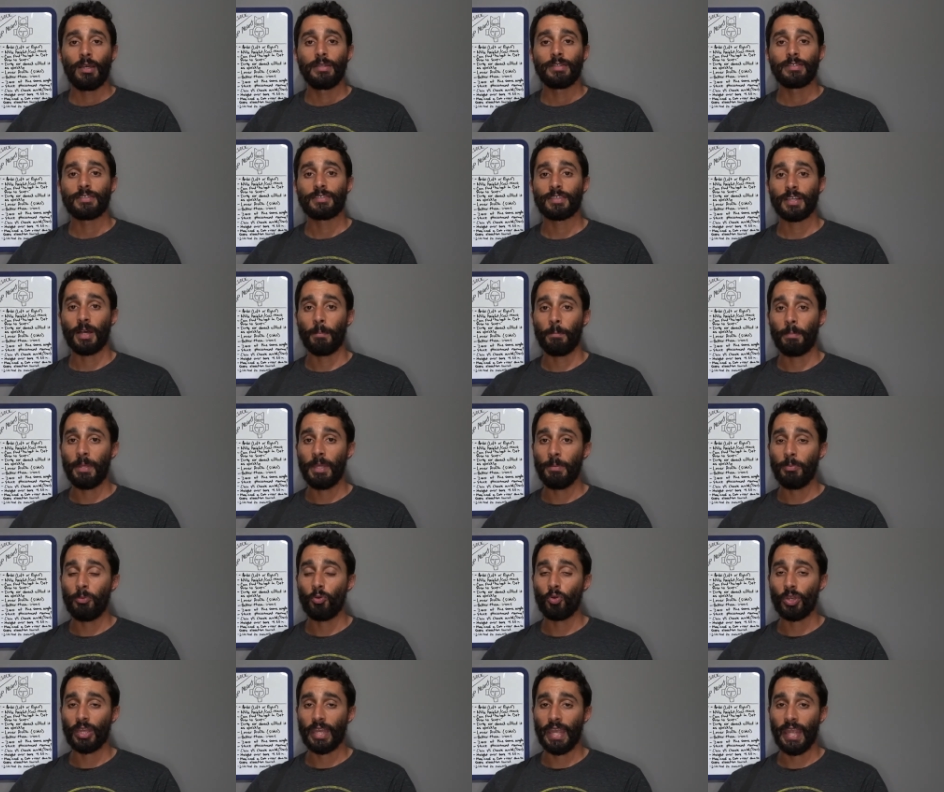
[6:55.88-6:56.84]
Some
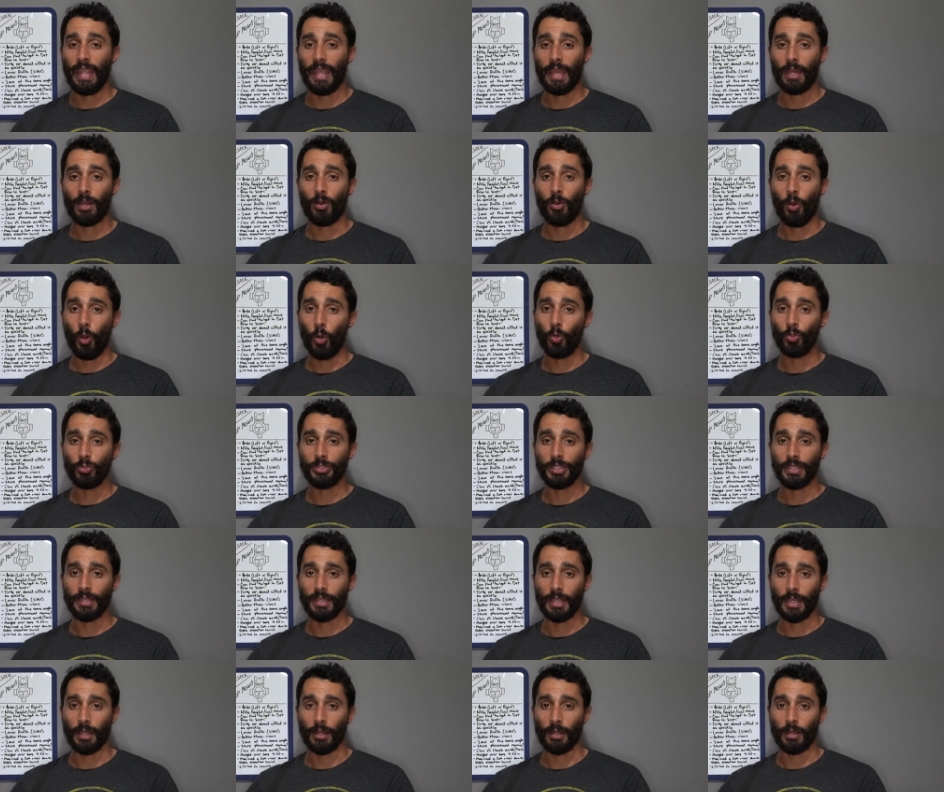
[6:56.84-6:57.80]
people can't hold
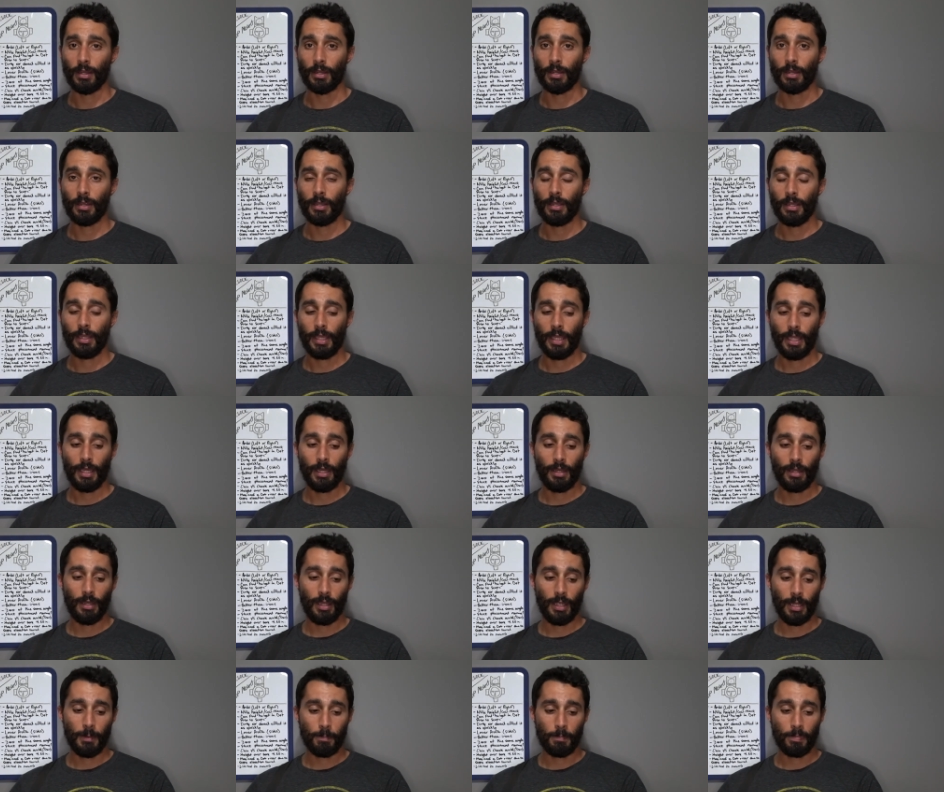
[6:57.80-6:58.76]
it there
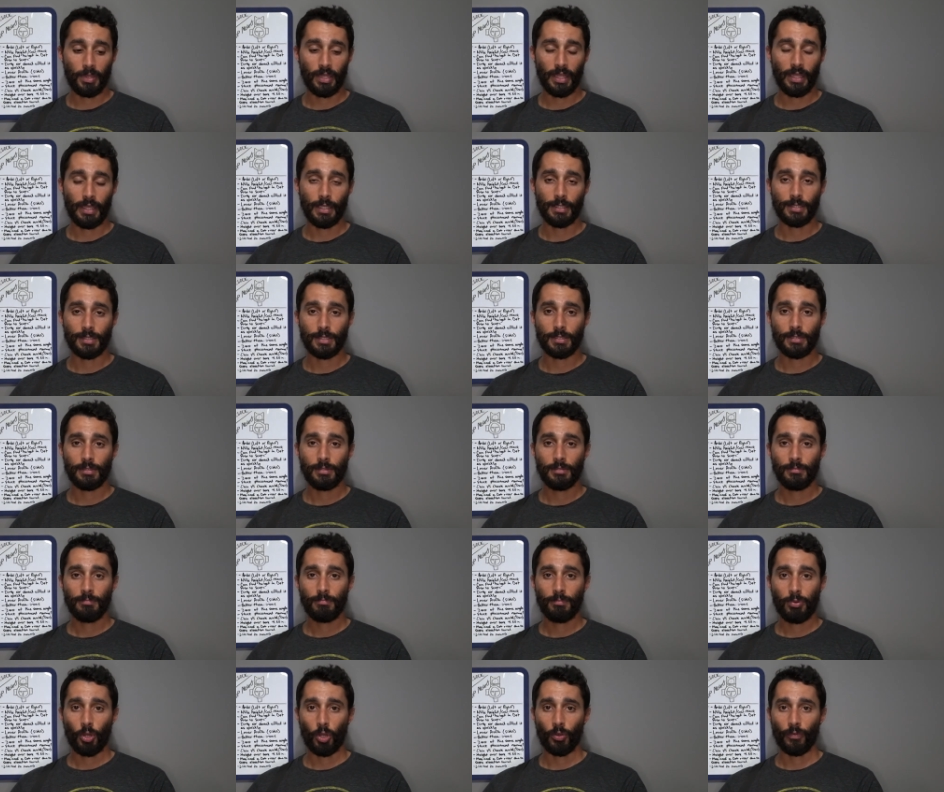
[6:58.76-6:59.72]
in place
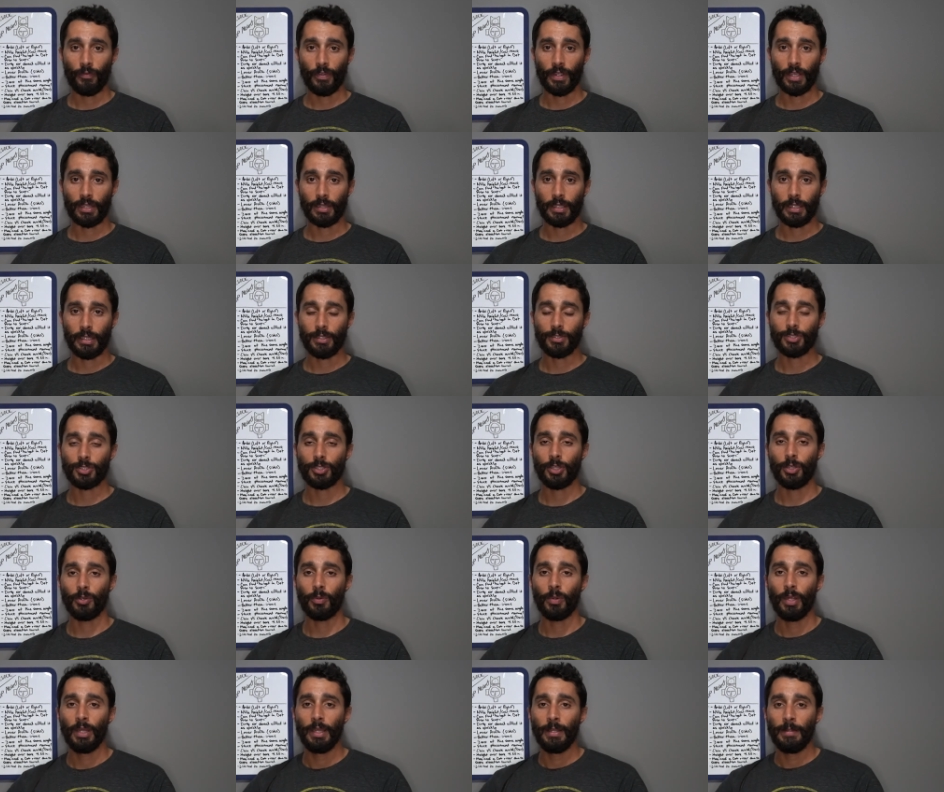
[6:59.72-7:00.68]
perfectly.
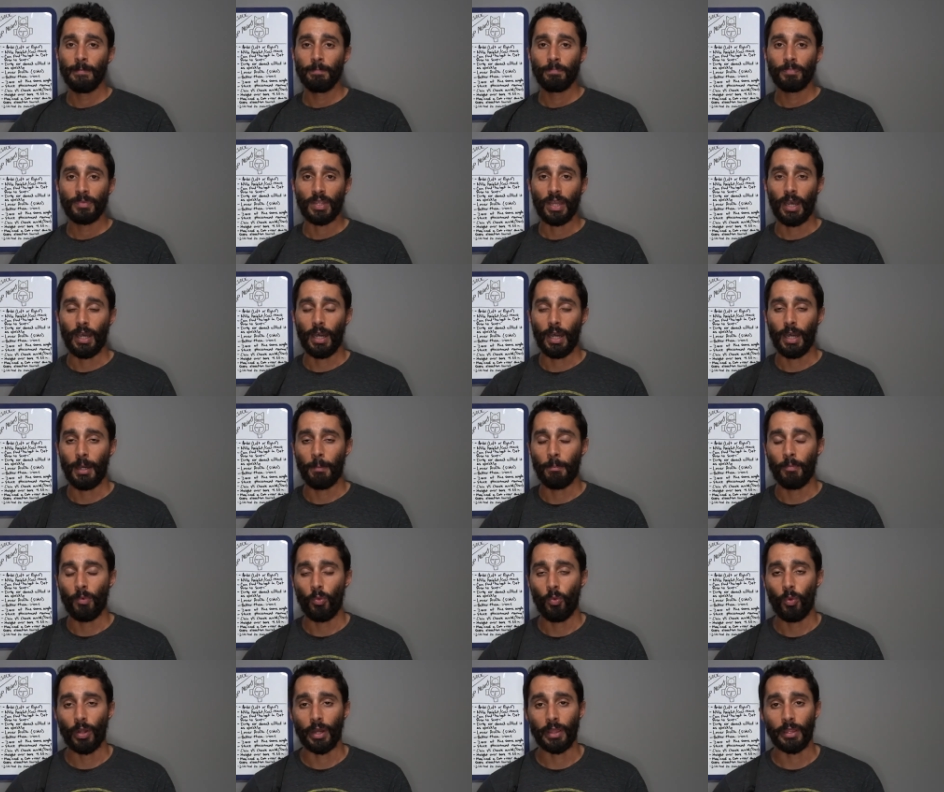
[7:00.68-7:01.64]
So
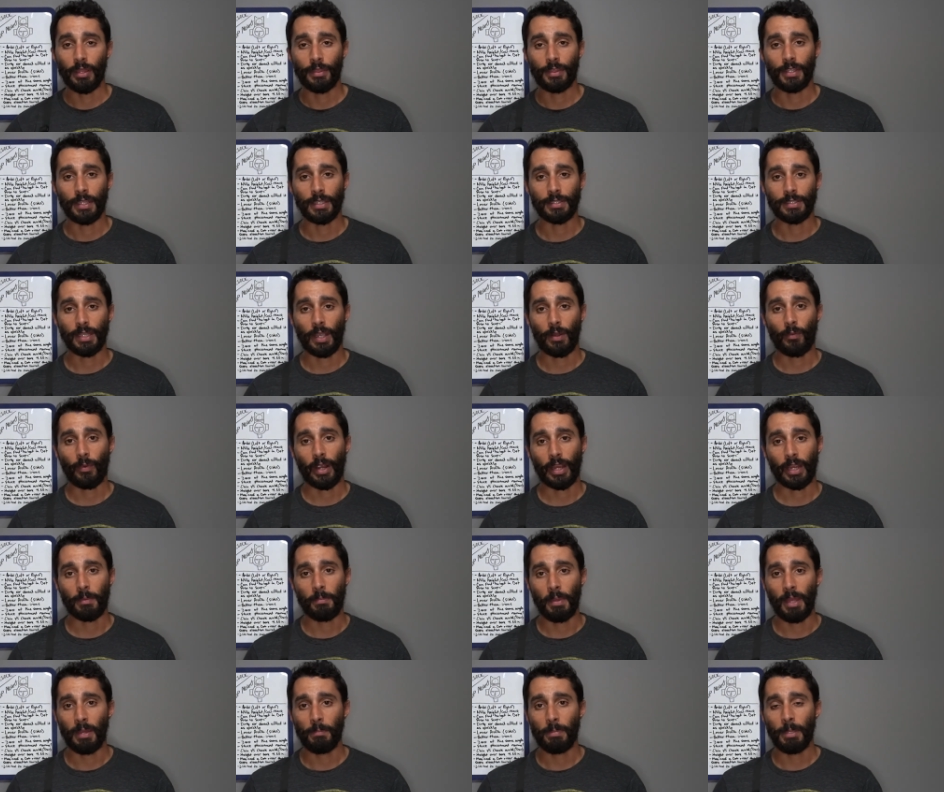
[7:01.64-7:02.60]
one of the things I
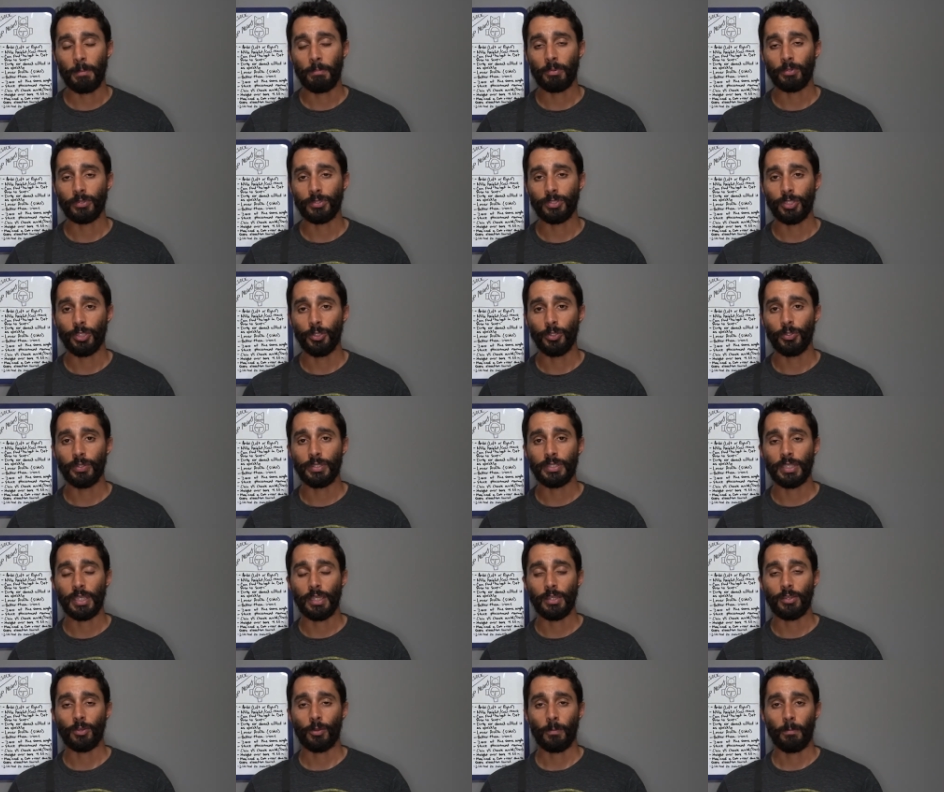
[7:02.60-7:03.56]
recommend people do
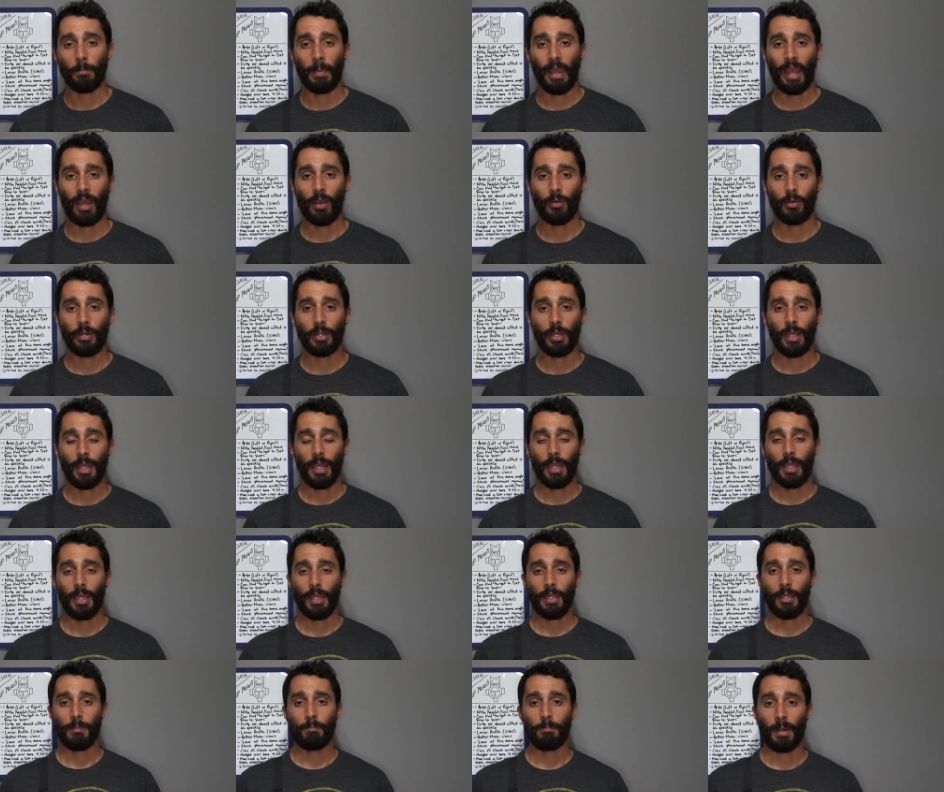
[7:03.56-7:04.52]
is either mount
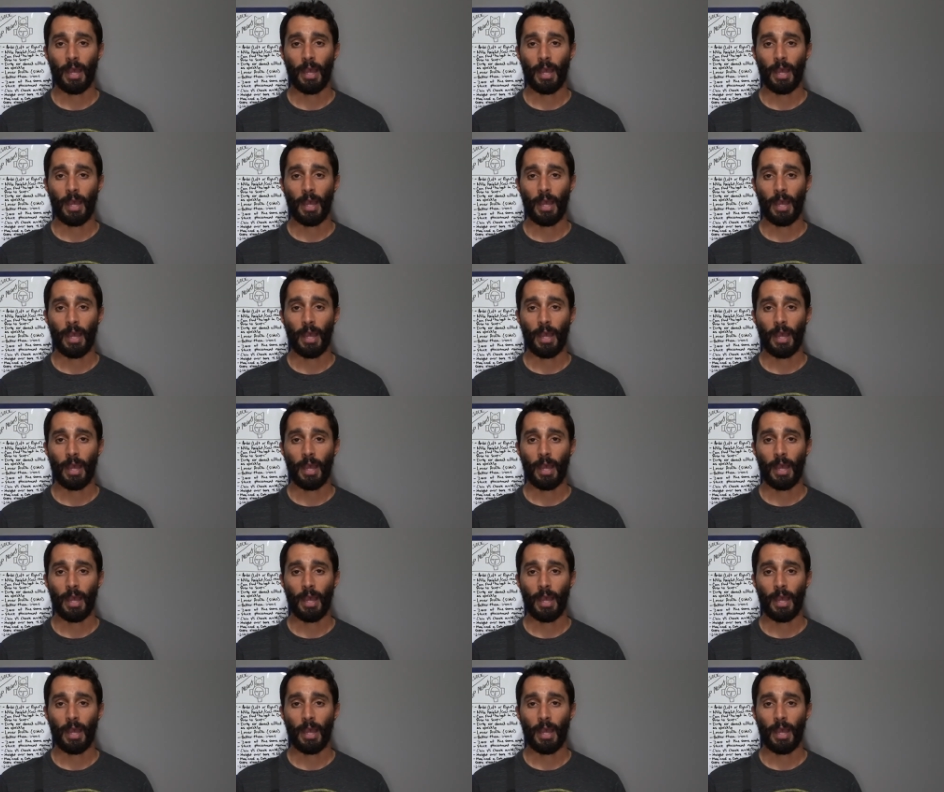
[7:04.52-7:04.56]
a